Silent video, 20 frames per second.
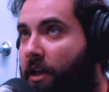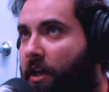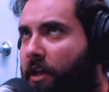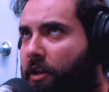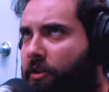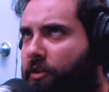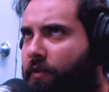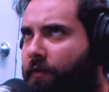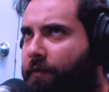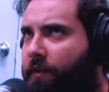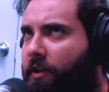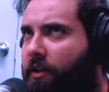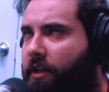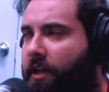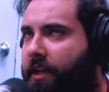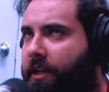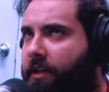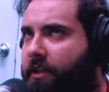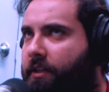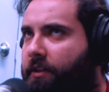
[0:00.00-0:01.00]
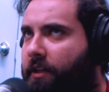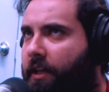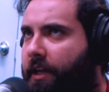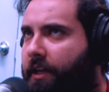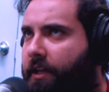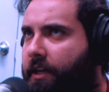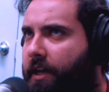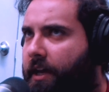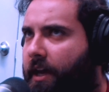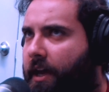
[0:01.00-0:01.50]
Do you feel
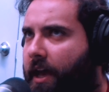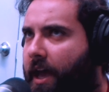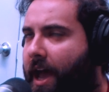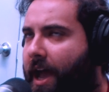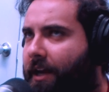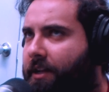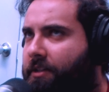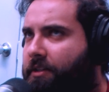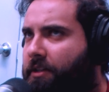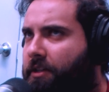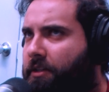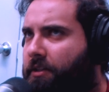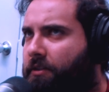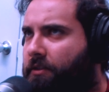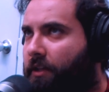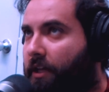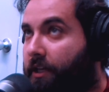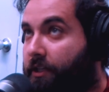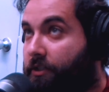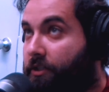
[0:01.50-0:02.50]
like acting